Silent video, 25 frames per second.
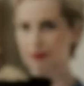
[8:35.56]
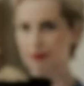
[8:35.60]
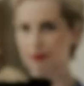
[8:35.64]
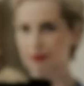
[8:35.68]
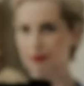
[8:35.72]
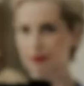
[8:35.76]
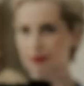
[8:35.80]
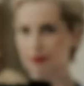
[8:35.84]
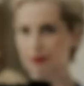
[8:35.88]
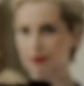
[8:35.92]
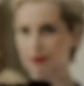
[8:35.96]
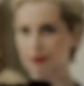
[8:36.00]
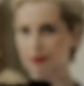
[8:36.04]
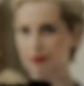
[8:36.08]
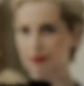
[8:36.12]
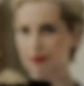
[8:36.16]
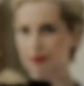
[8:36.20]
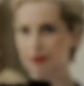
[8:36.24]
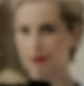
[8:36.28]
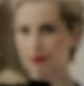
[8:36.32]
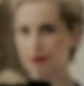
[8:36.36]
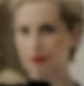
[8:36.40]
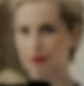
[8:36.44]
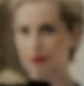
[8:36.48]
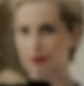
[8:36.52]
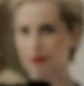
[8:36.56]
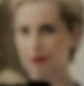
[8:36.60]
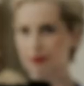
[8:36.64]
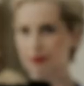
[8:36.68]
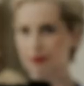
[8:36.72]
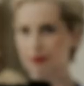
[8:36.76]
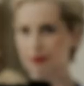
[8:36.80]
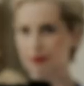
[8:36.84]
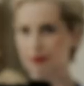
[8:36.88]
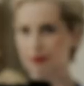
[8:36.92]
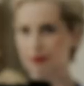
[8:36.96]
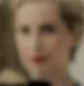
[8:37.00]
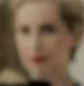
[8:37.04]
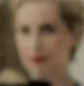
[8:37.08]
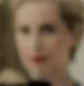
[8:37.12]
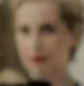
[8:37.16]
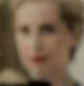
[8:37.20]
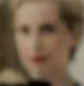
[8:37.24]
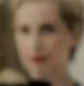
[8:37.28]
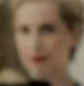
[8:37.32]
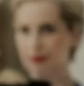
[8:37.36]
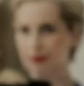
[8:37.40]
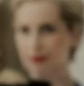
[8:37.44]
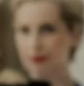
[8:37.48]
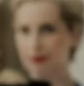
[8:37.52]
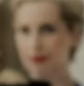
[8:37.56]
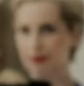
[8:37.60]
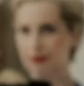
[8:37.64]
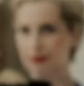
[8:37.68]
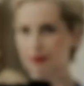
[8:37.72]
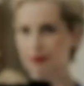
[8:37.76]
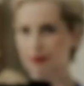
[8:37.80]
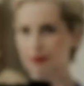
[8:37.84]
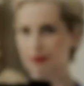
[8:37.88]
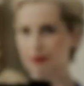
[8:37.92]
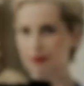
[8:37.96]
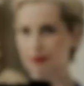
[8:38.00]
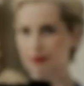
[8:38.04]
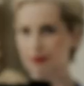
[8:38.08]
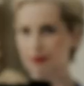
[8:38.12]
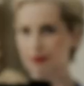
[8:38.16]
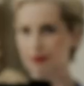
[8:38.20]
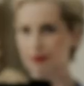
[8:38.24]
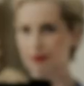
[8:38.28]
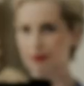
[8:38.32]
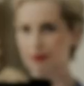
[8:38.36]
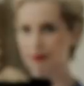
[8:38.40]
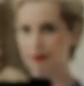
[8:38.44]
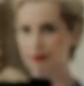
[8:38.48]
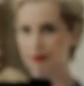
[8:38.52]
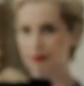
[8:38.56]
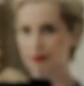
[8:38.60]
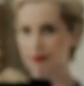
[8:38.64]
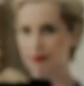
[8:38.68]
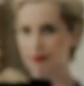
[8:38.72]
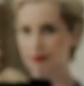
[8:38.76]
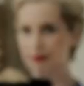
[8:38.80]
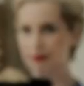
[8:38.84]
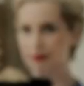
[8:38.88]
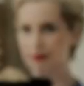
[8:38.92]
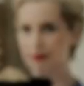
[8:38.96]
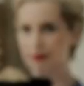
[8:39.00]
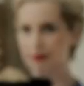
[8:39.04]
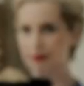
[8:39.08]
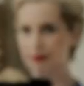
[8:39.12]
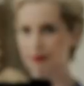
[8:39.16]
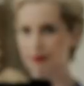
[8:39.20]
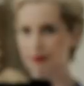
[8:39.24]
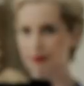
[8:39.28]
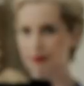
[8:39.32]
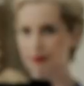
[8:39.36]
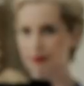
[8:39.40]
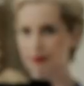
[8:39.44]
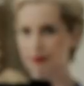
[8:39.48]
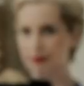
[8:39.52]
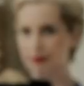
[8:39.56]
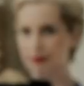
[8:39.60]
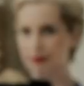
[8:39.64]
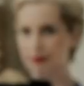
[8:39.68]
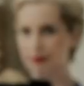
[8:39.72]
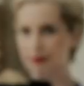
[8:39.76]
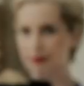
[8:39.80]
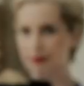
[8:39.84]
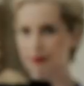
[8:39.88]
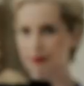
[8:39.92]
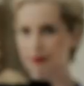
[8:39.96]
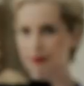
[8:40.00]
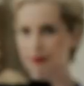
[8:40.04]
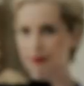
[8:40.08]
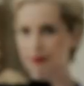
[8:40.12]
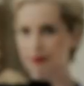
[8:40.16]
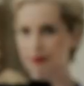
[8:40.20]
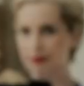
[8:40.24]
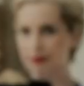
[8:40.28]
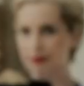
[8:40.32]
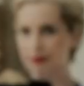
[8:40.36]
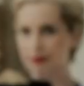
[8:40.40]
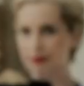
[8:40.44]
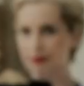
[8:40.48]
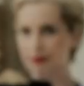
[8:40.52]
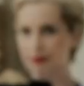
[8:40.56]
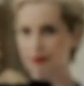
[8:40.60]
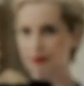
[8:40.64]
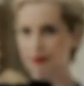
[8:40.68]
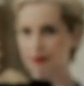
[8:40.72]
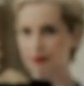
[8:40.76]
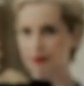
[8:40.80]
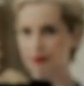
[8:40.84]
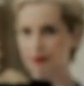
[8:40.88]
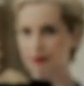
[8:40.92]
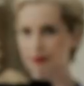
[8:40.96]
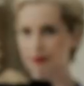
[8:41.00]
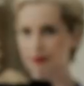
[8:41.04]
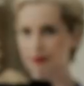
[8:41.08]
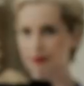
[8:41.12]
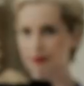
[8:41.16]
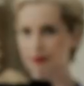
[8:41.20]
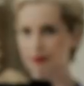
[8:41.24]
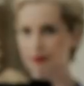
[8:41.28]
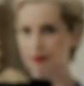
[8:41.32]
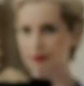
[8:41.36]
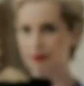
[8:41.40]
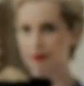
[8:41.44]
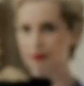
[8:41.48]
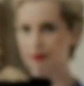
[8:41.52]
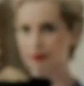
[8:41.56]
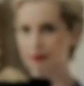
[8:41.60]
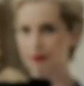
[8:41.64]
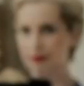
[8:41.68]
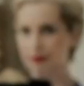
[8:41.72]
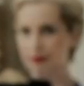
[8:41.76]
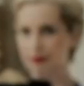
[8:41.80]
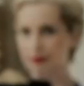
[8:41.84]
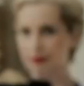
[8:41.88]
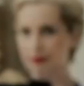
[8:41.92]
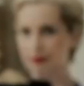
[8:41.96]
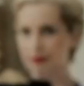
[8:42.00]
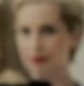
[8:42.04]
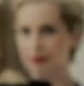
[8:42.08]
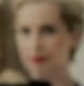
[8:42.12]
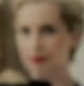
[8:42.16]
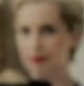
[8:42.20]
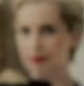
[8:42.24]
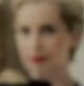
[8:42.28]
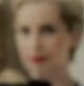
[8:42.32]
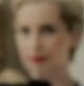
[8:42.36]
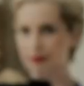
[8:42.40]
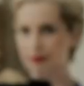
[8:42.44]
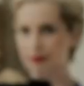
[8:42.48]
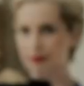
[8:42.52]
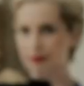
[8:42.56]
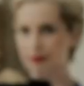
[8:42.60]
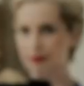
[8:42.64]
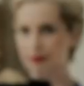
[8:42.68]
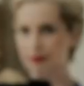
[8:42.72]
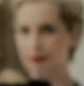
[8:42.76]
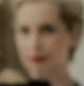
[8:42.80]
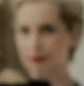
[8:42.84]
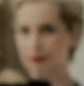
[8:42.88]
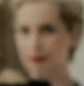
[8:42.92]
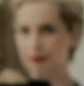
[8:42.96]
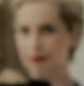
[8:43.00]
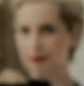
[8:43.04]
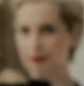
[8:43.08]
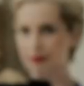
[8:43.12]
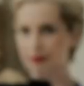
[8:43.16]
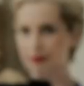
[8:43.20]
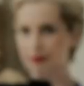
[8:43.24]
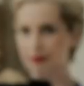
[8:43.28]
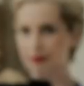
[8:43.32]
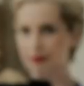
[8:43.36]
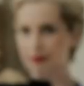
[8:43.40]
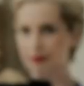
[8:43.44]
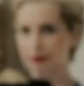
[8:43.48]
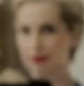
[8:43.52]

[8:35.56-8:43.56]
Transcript: (silent)